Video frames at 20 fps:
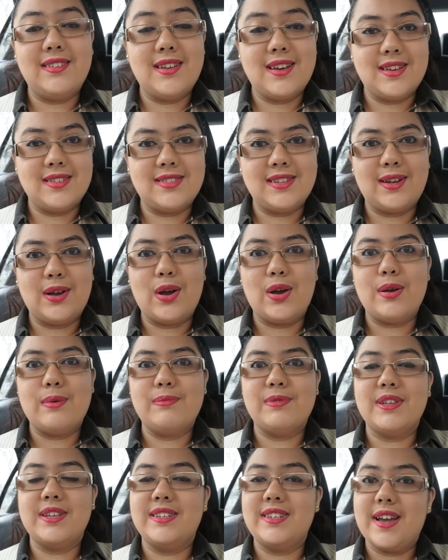nursing
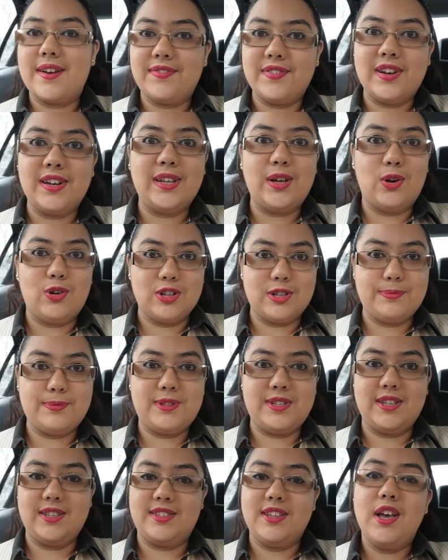homes, and definitely
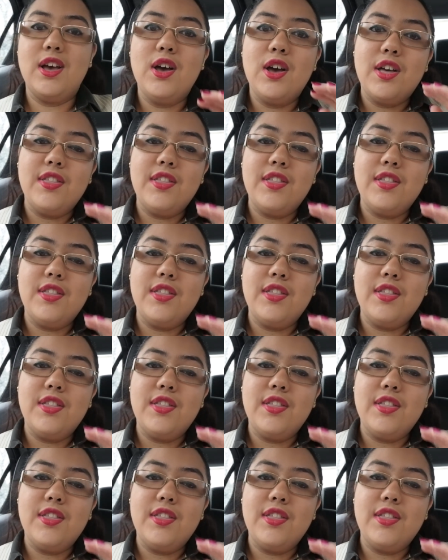hospices.